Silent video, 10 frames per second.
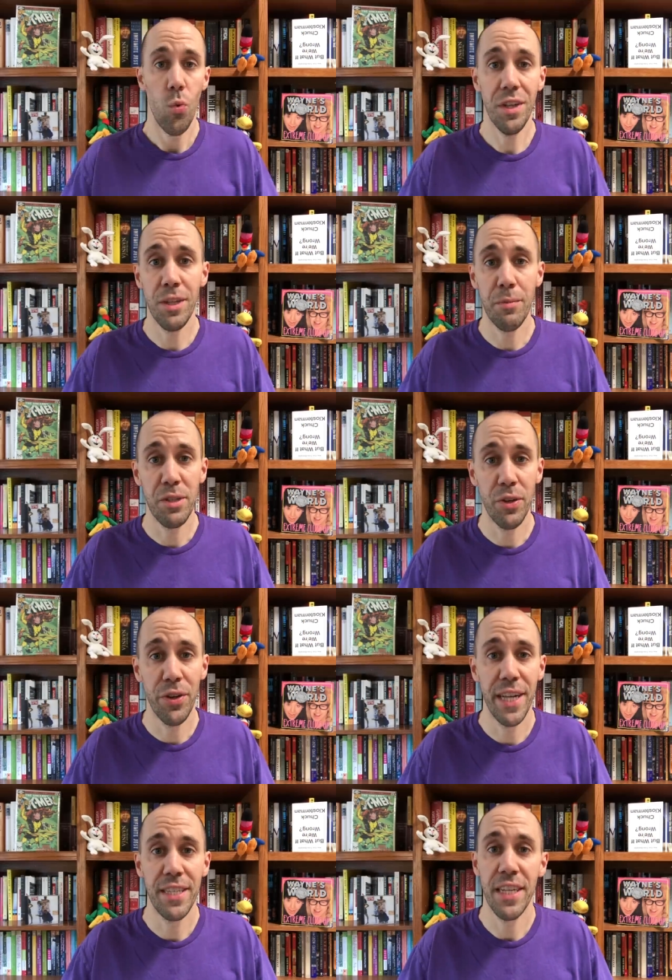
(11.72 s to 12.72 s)
What's up,
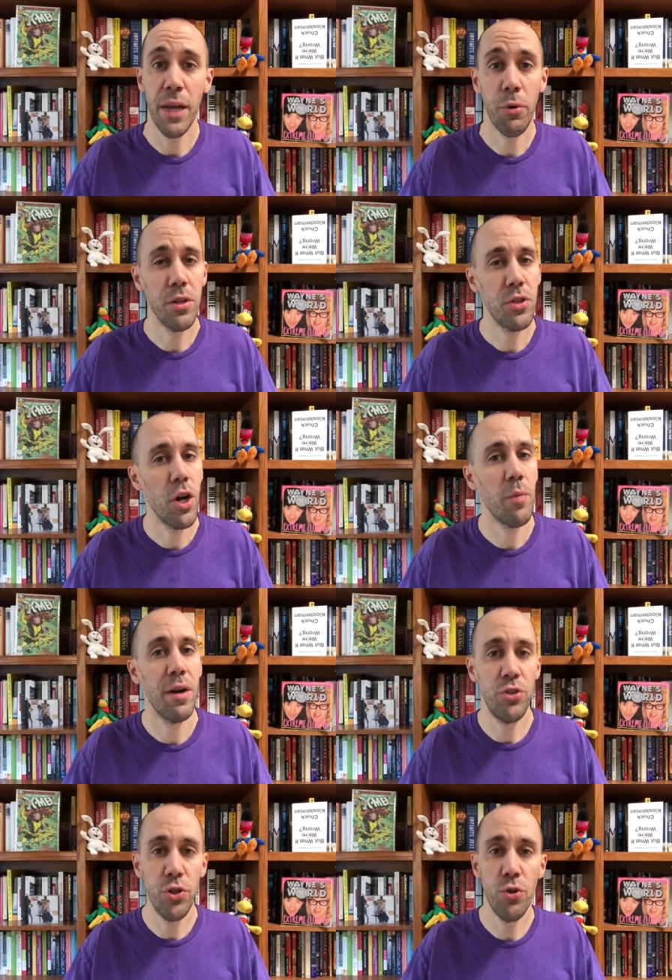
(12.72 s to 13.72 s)
cereal heads? Today we're going to talk
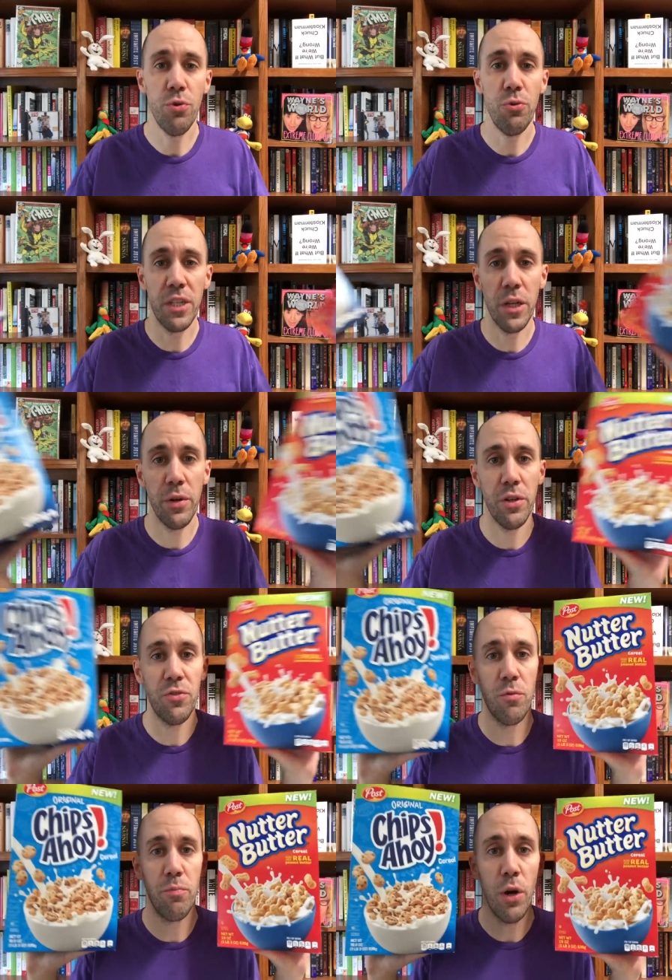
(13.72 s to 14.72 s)
about two new cereals
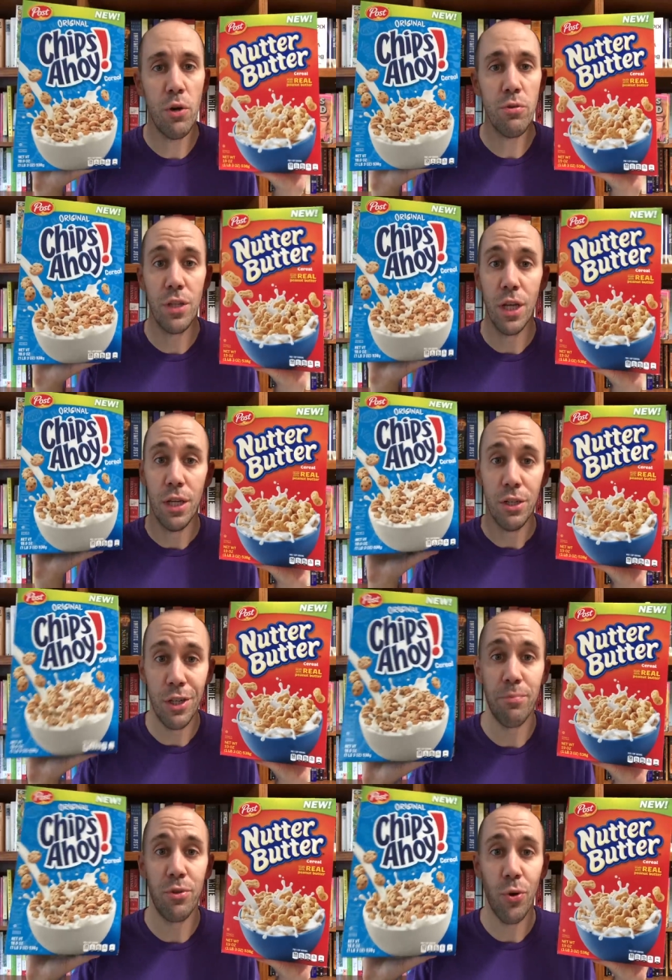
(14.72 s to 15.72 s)
from Post,
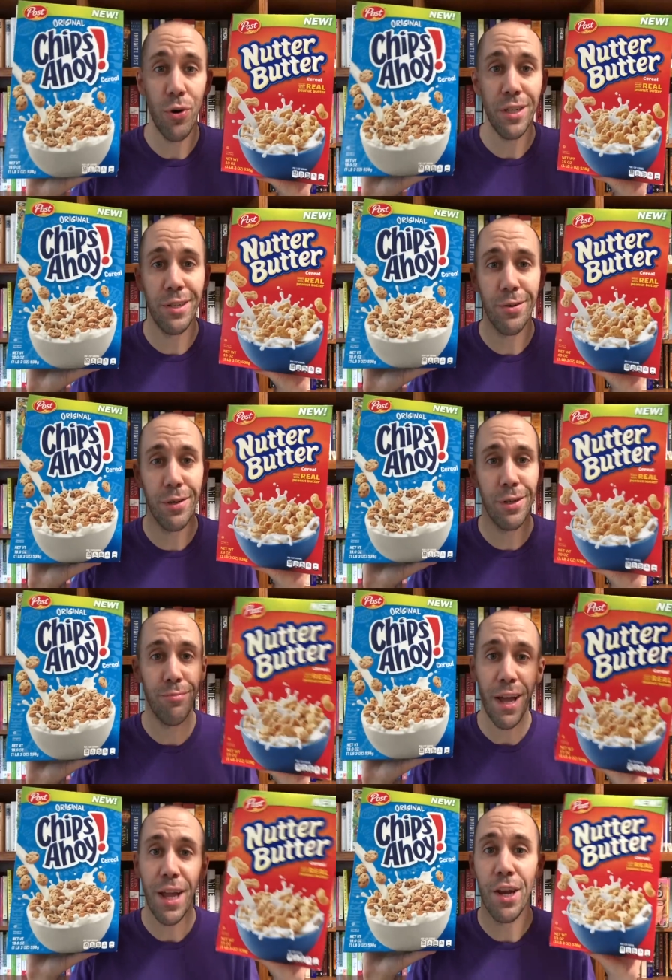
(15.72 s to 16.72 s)
Chips Ahoy
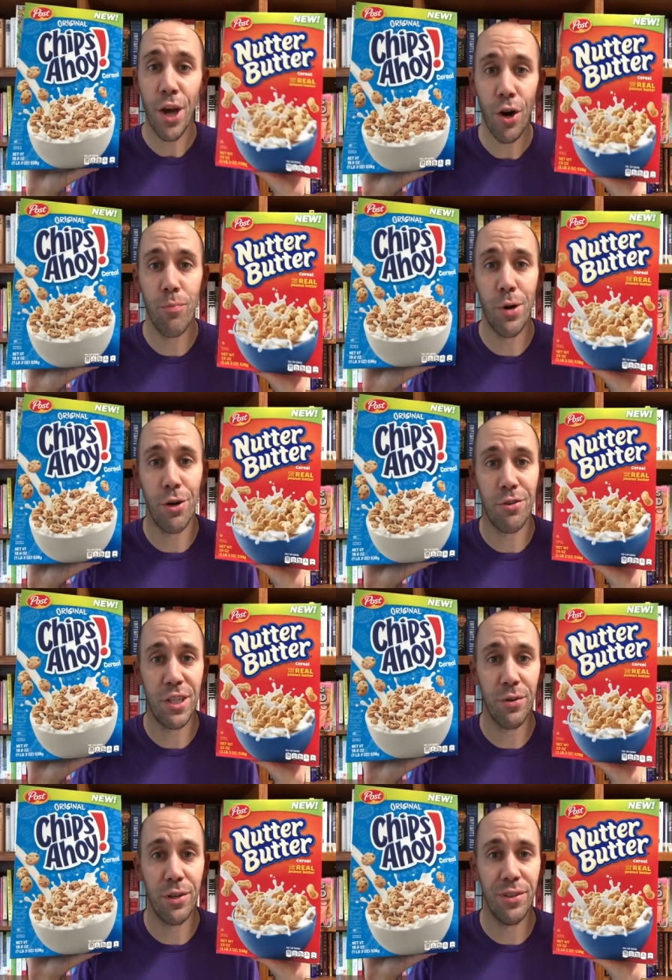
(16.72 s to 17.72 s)
cereal, and Nutter Butter
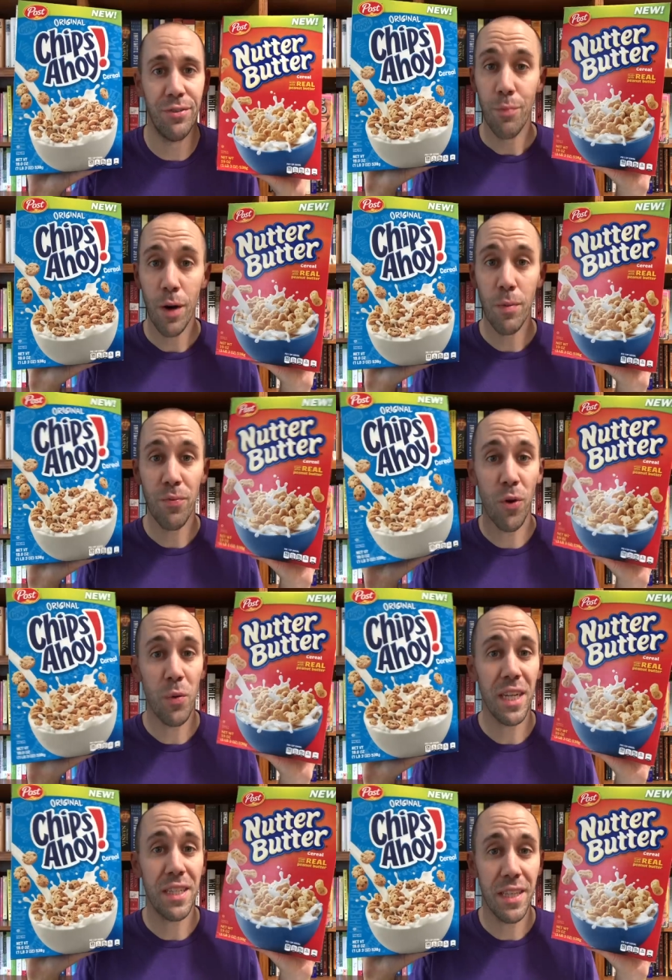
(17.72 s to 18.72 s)
cereal. But before
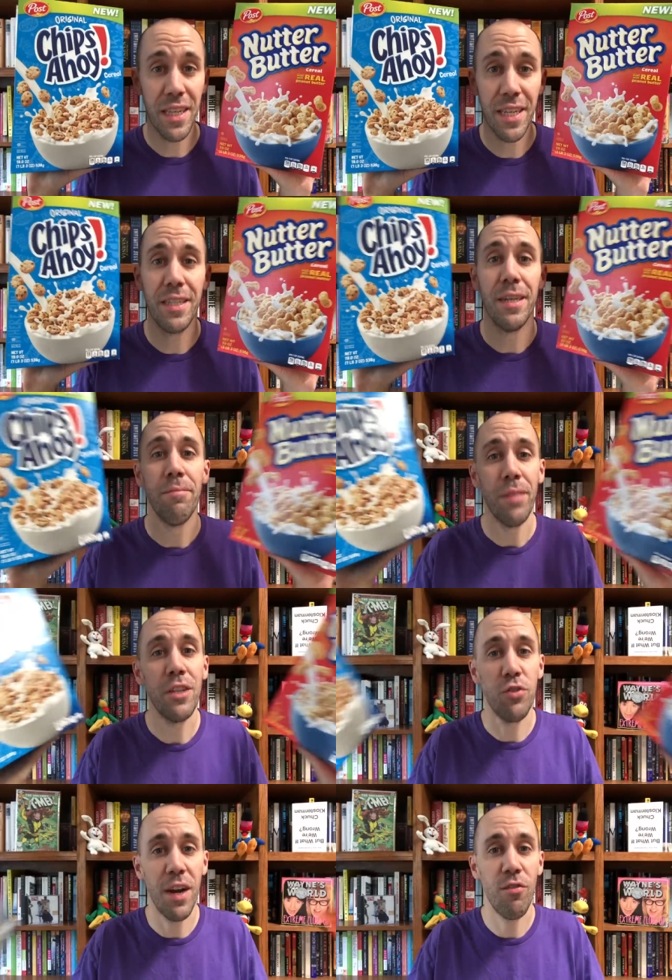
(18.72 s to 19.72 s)
we get to these,
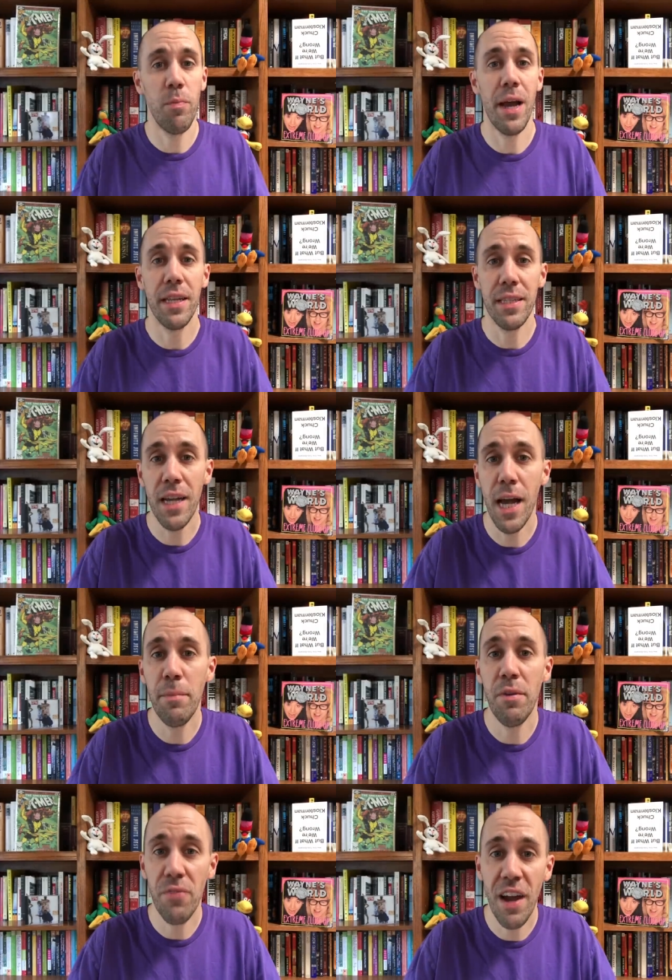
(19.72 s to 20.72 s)
let's travel back in
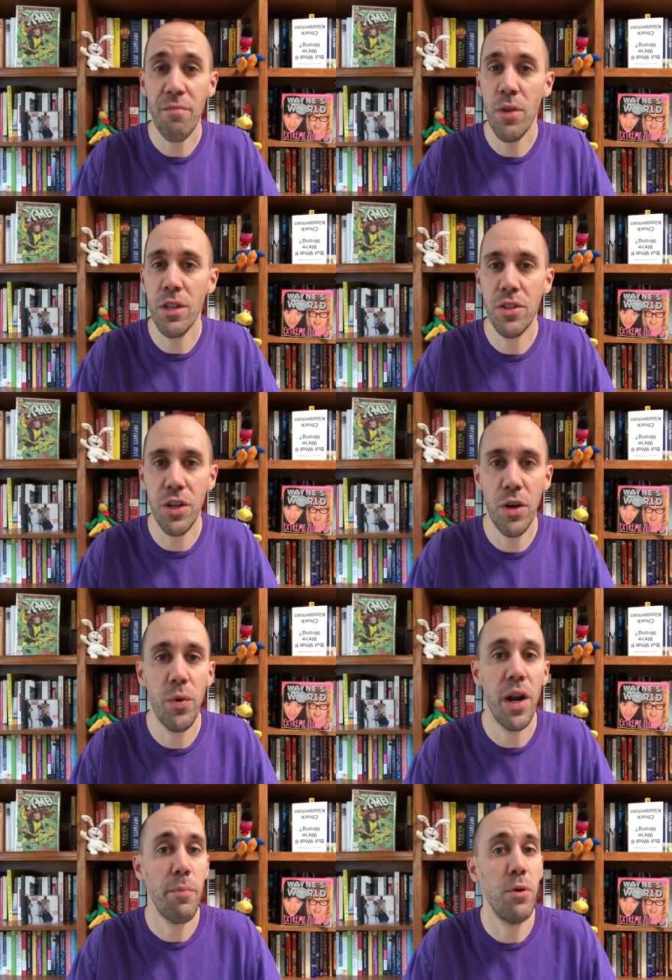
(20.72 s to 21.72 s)
time to five months ago
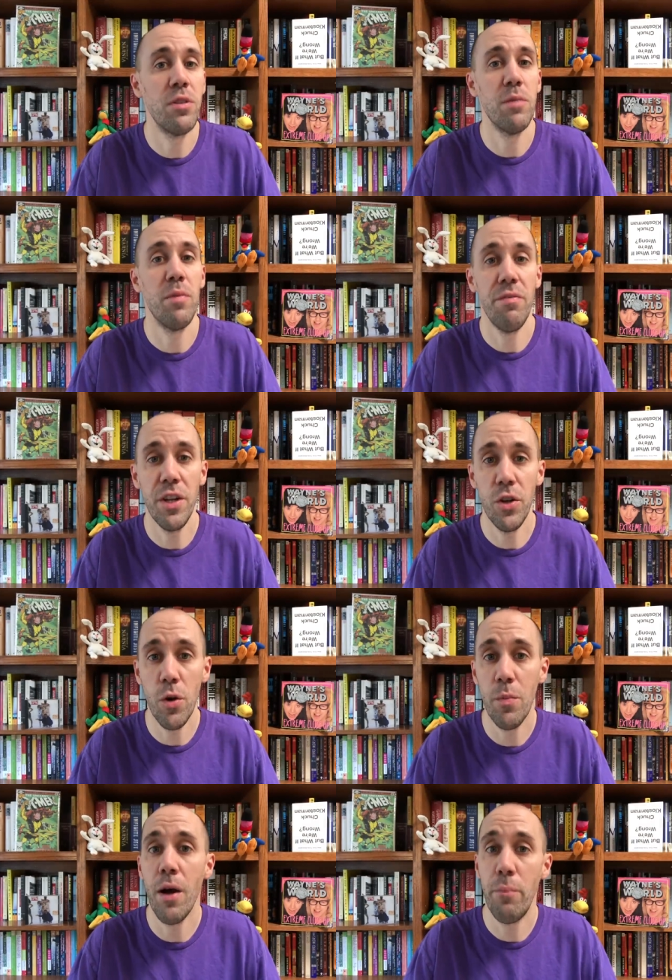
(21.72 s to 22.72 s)
when I posted my
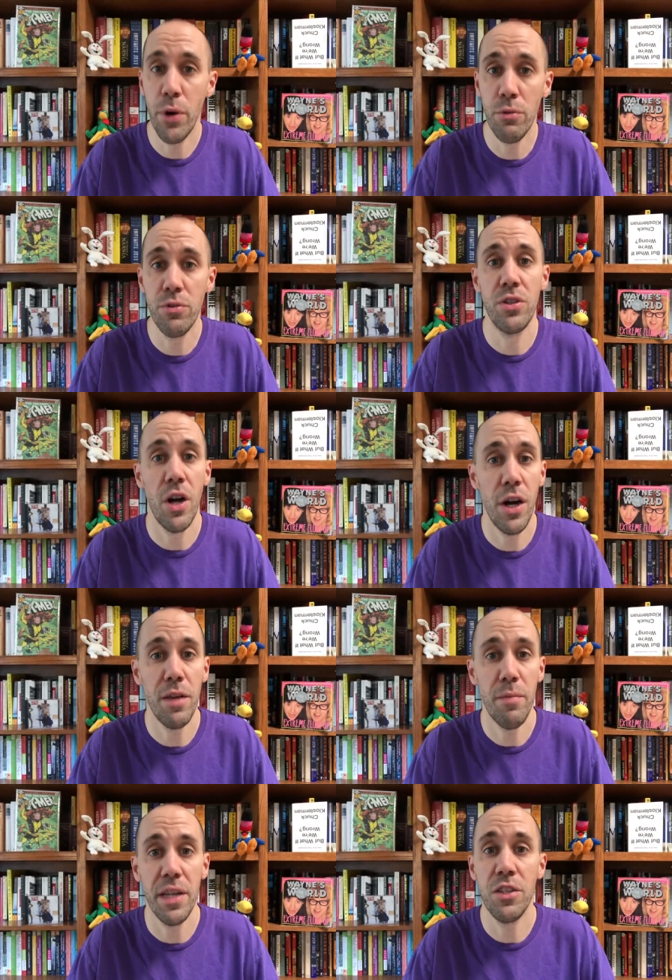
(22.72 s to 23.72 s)
video about Post's
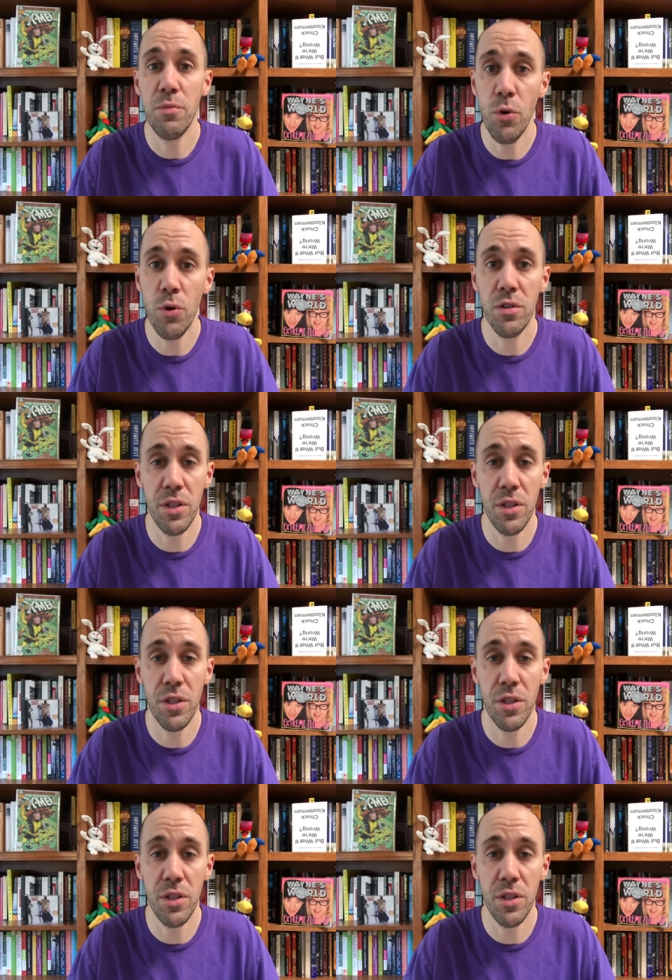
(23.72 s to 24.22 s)
Honey Maid S'mores